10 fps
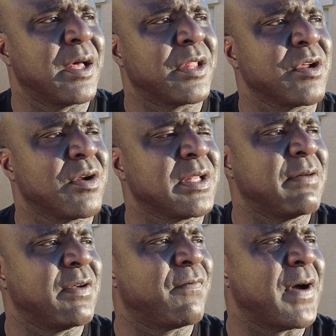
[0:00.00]
a certain
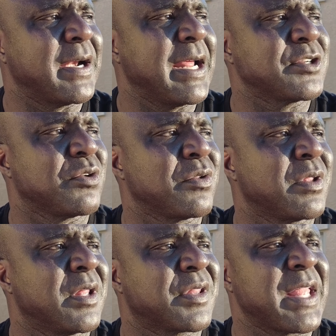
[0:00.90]
level of financial
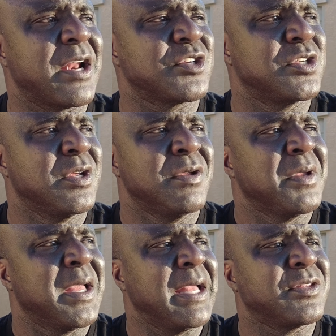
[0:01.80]
status,
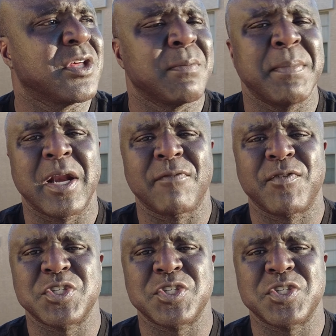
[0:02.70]
it doesn't matter if you're